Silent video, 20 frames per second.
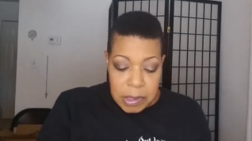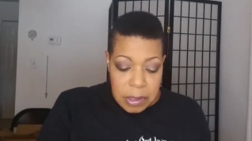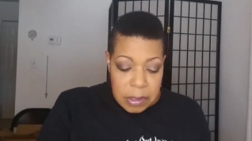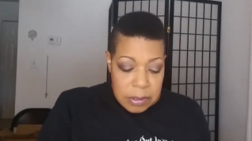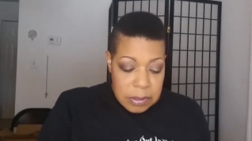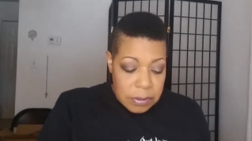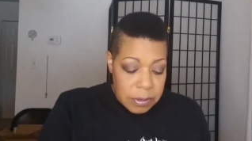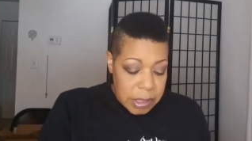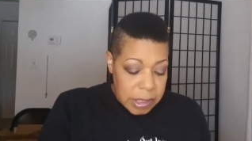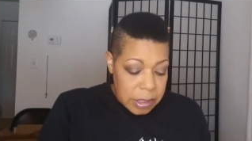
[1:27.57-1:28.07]

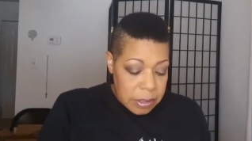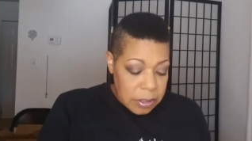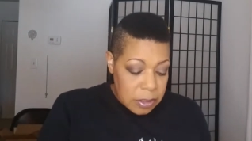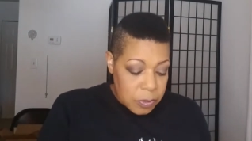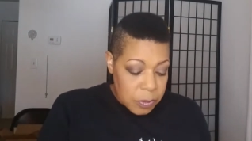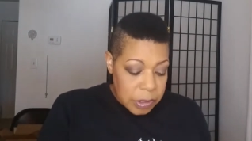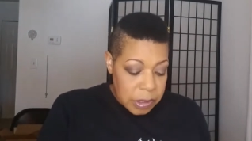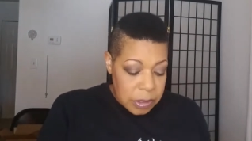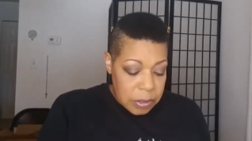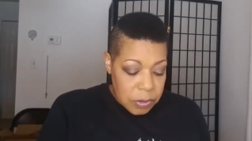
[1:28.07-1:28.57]
So that is
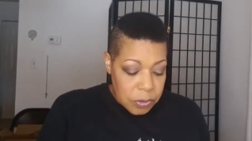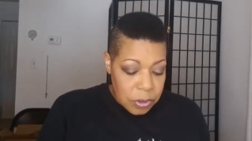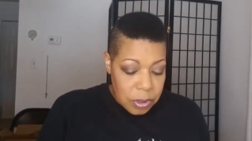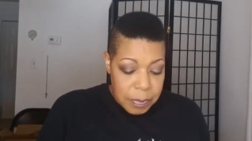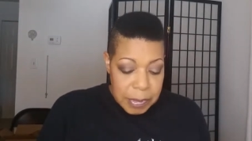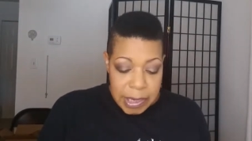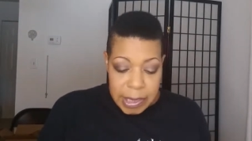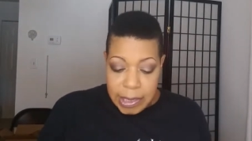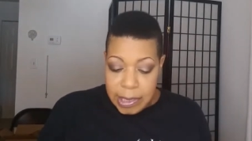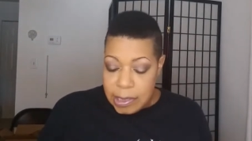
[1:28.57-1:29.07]
what is on
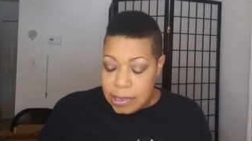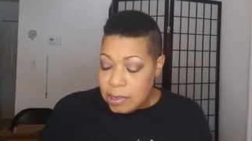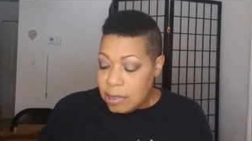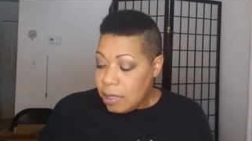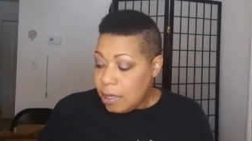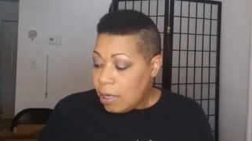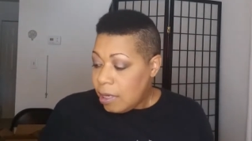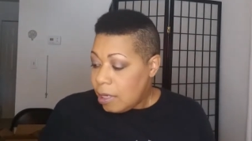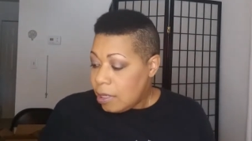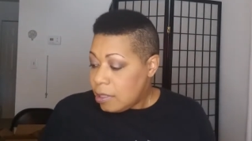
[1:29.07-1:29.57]
my eyes
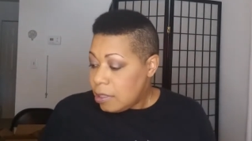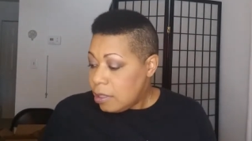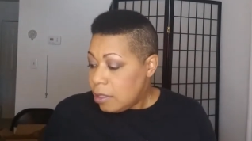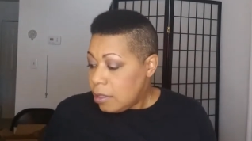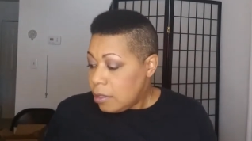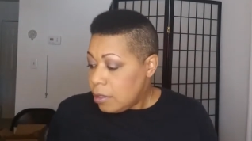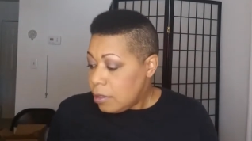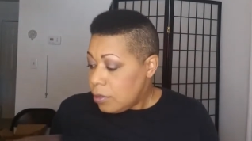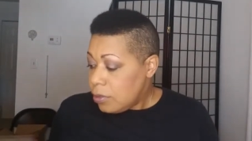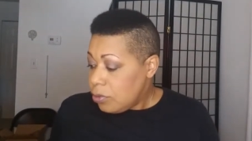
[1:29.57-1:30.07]
today. I
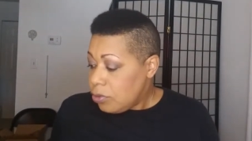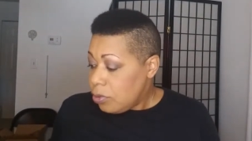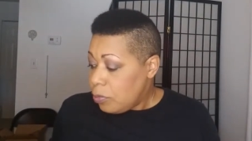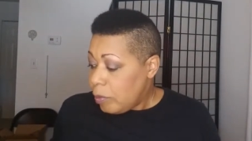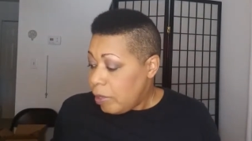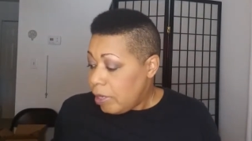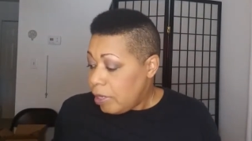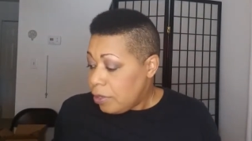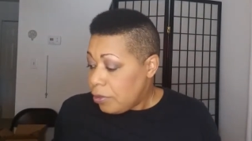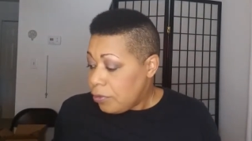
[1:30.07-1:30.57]
didn't do
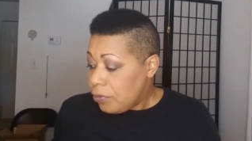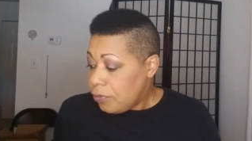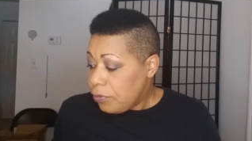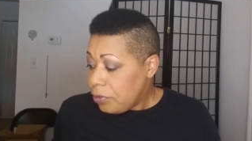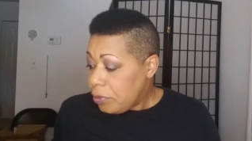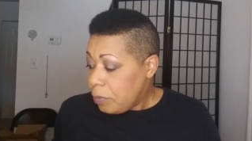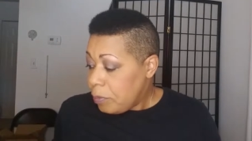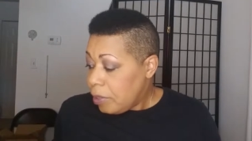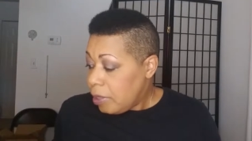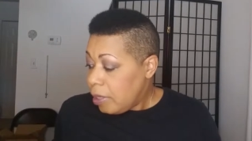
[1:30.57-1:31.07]
my inner
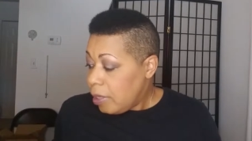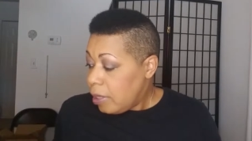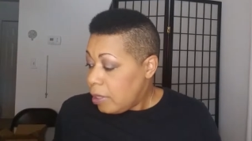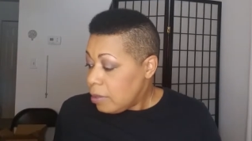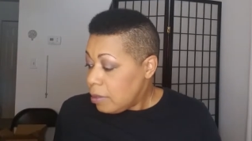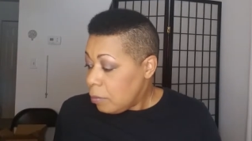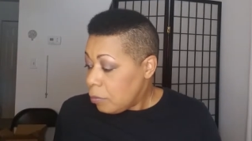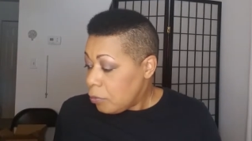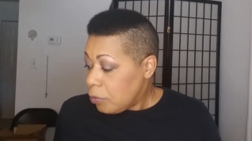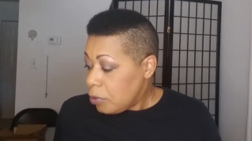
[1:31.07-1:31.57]
rim yet.
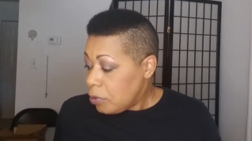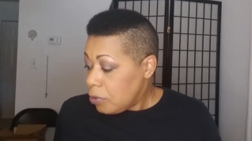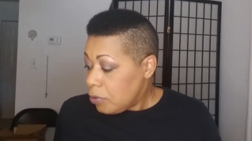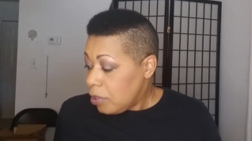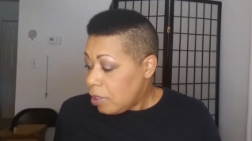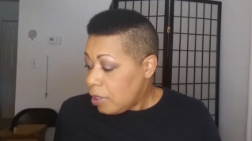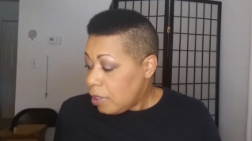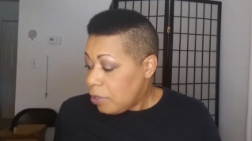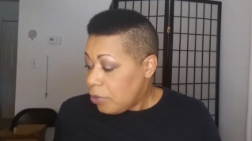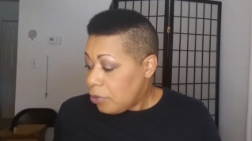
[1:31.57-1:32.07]
I'm going to do
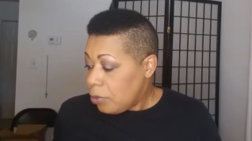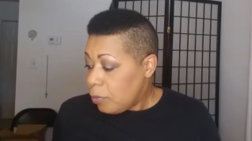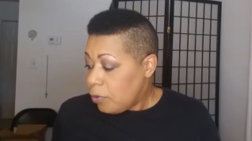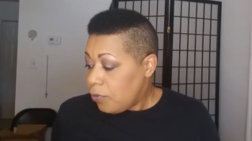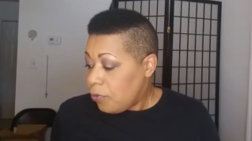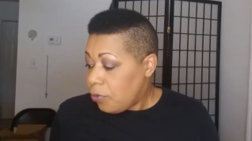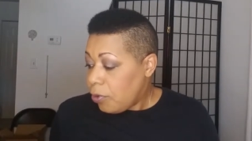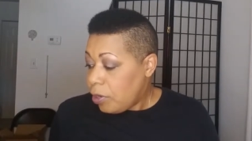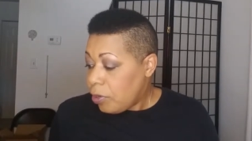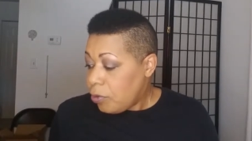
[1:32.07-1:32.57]
that later
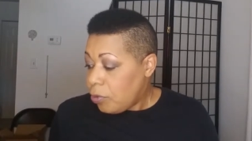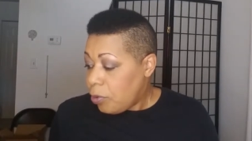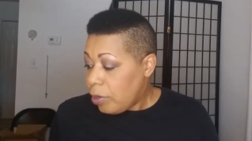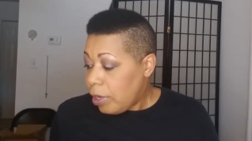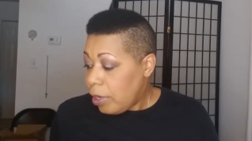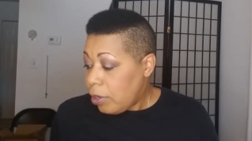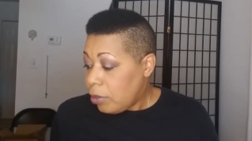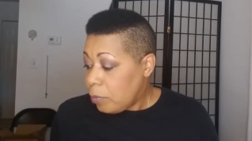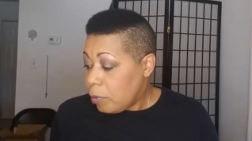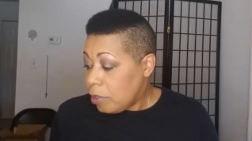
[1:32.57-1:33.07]
before I go
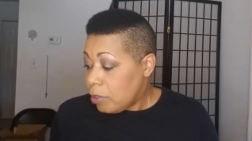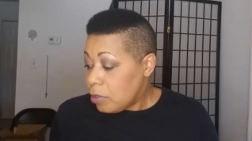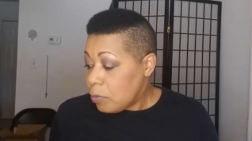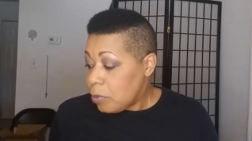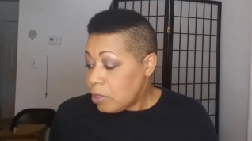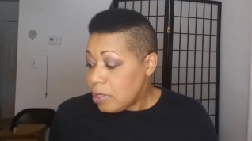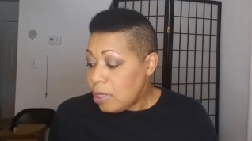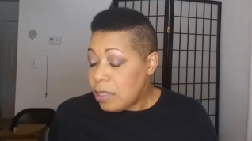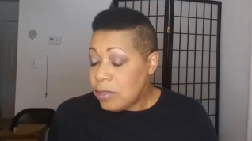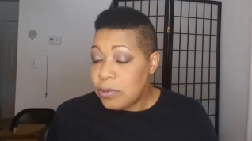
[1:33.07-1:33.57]
out because
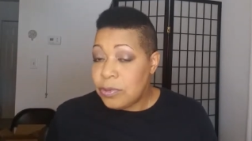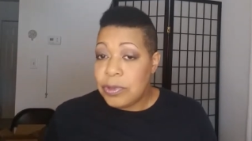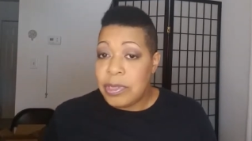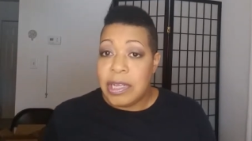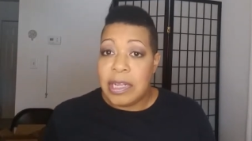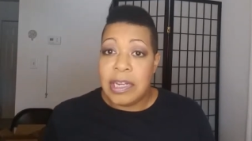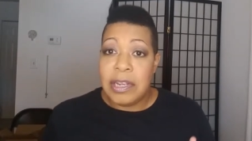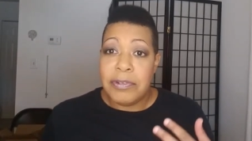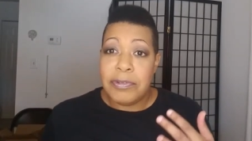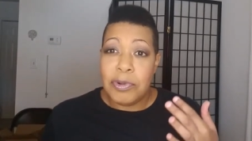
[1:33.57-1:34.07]
once I do
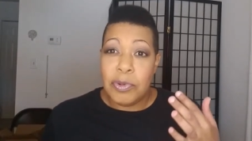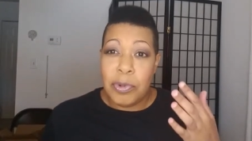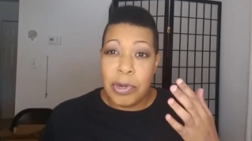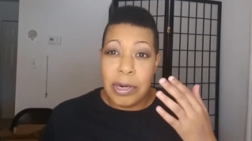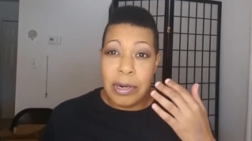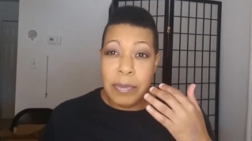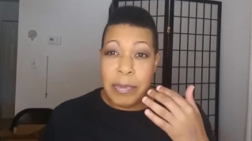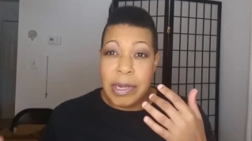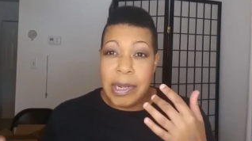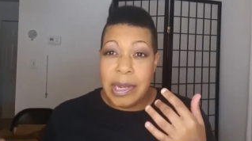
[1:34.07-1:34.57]
that, after a
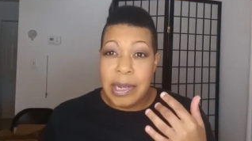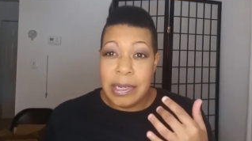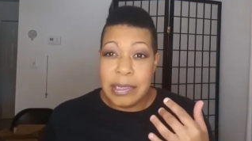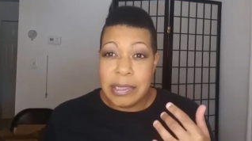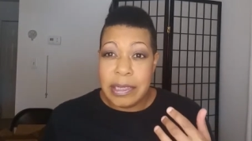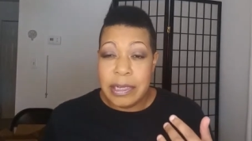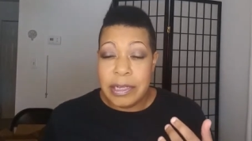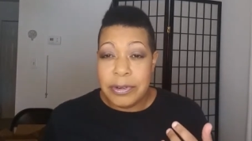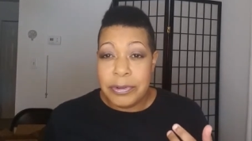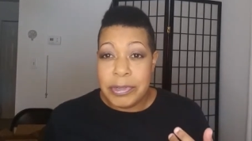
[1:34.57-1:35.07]
while, my eyes
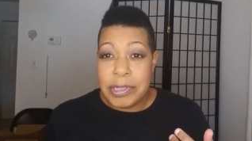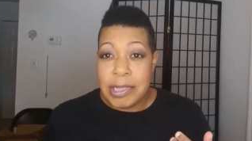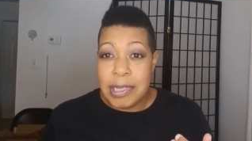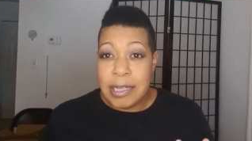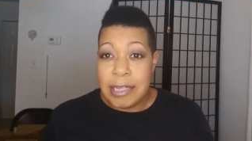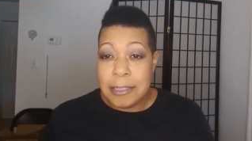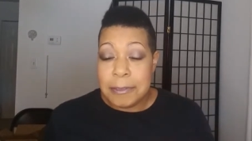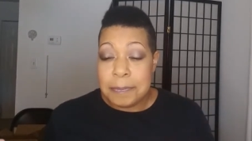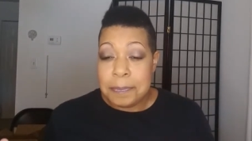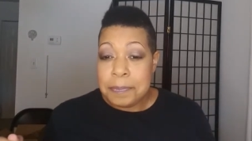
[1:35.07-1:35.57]
get
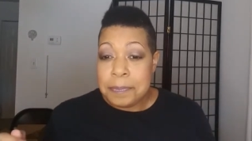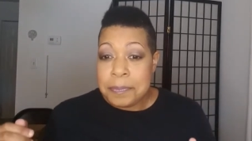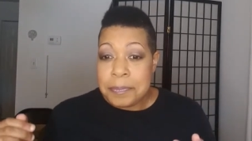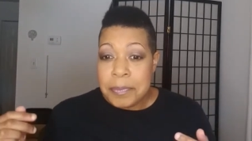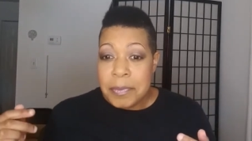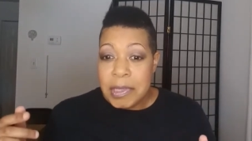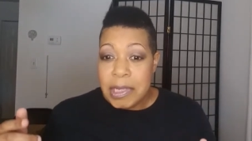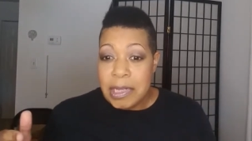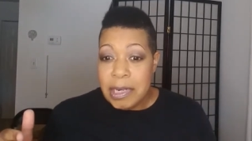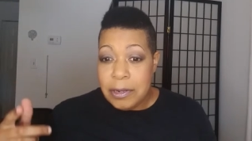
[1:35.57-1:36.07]
irritated.
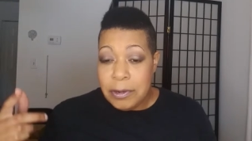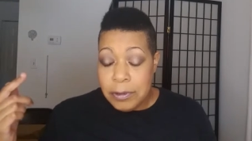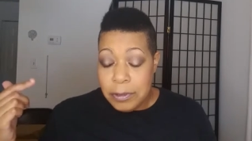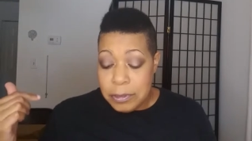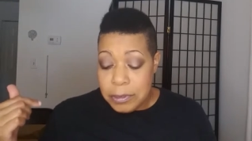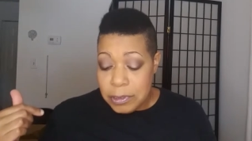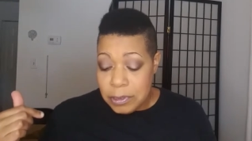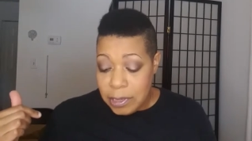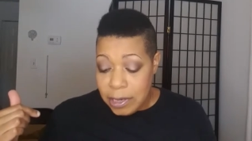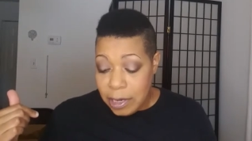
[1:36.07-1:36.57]
And I'll
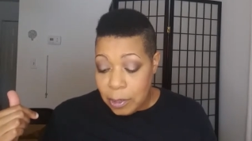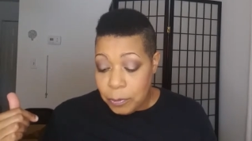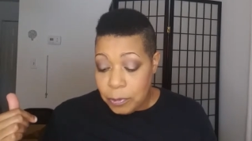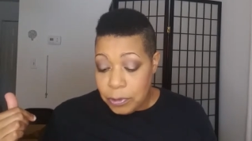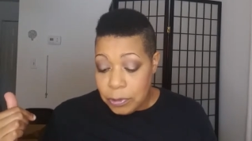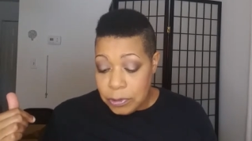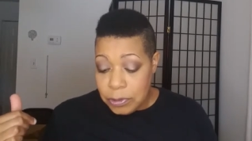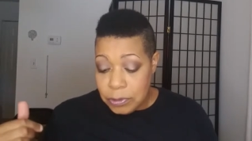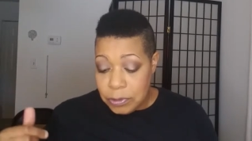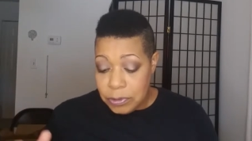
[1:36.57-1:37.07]
also, I will
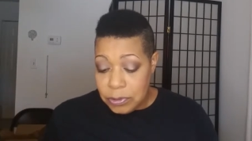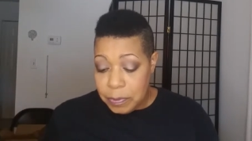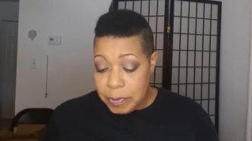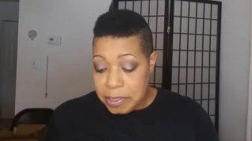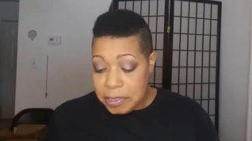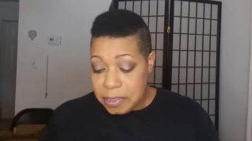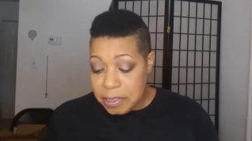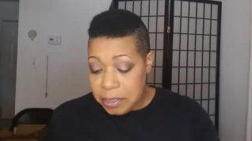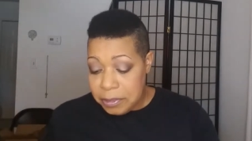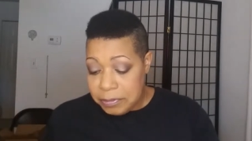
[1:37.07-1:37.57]
also do
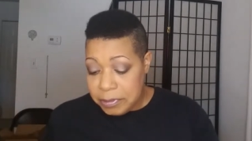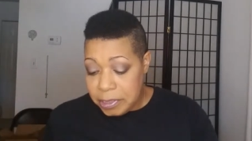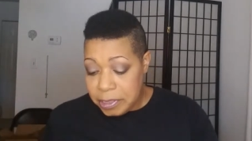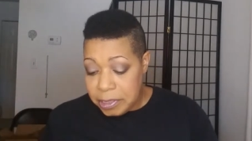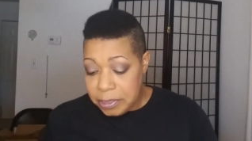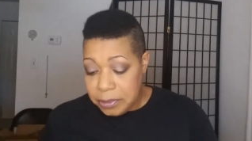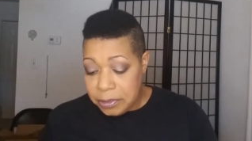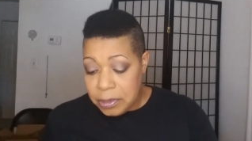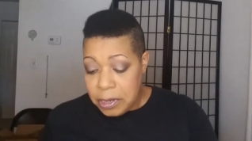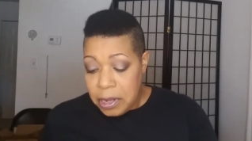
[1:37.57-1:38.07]
mascara
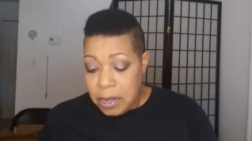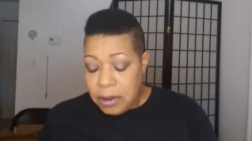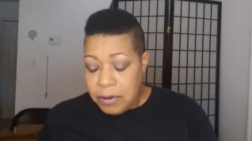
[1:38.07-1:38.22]
later.